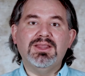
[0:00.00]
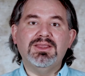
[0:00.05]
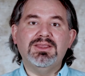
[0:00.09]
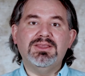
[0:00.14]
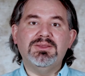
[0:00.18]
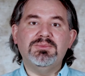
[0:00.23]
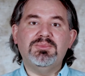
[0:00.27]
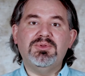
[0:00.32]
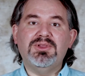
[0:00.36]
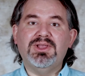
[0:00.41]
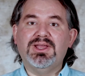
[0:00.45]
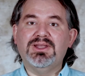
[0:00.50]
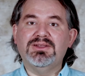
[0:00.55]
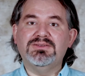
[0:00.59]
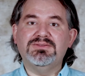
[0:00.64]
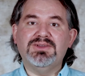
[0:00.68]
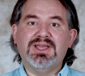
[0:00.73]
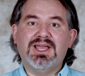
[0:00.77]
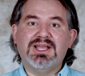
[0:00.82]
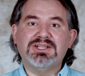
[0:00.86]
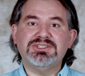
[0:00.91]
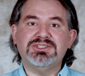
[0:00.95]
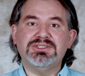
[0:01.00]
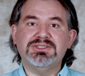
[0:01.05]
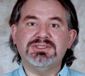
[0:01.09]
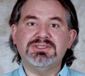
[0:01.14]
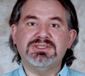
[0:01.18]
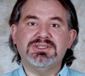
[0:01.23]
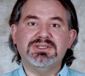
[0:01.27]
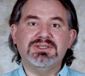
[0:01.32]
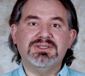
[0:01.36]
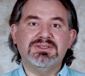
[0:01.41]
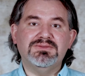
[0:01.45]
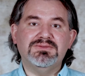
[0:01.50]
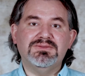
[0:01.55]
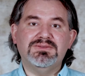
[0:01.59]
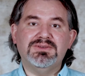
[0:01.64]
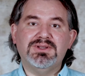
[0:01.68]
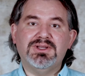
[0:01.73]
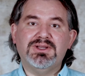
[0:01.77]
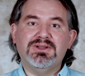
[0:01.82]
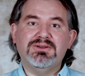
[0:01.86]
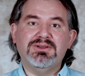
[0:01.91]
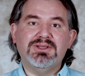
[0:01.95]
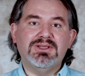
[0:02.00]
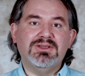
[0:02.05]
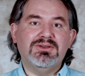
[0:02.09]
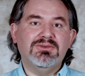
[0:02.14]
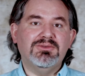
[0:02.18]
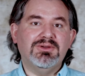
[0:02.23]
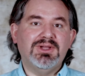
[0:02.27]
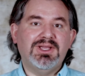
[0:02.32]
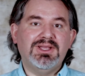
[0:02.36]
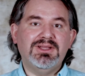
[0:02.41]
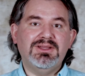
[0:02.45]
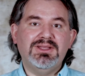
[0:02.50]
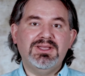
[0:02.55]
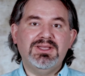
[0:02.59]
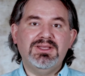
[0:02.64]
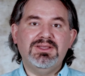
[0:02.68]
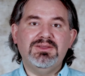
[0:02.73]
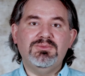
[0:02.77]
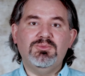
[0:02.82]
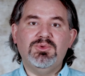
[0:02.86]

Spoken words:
The plan of action can vary greatly.